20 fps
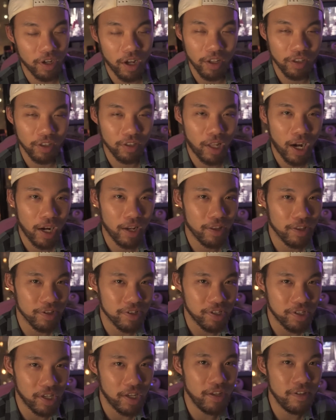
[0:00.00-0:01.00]
a lot of the
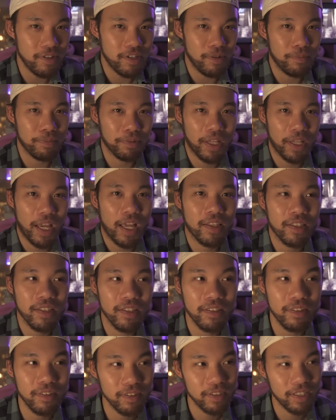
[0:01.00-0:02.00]
seeds he
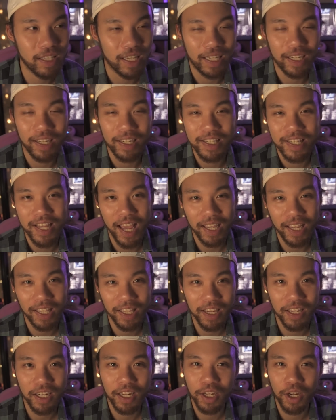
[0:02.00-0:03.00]
planted like a
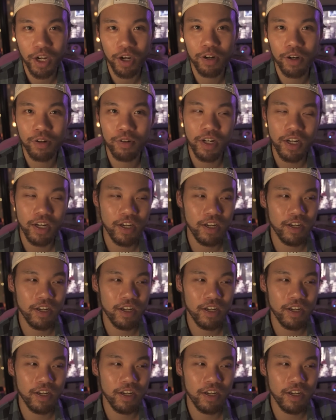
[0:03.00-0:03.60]
decade ago,